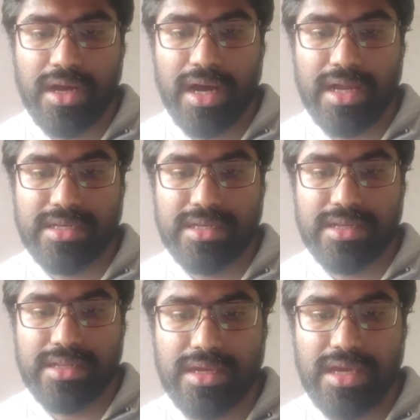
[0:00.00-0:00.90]
until
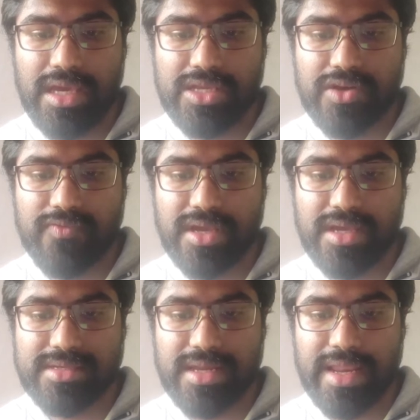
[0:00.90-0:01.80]
each of the
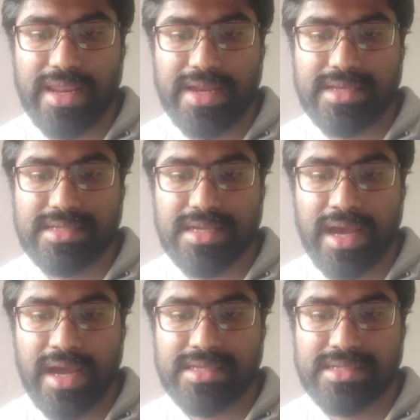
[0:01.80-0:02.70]
Israelites
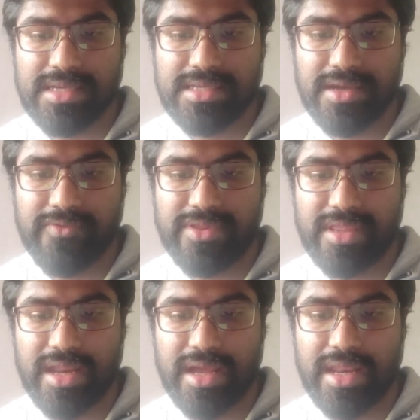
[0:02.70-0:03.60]
has received
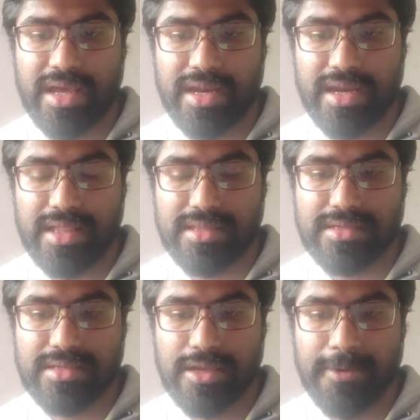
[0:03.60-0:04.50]
their inheritance.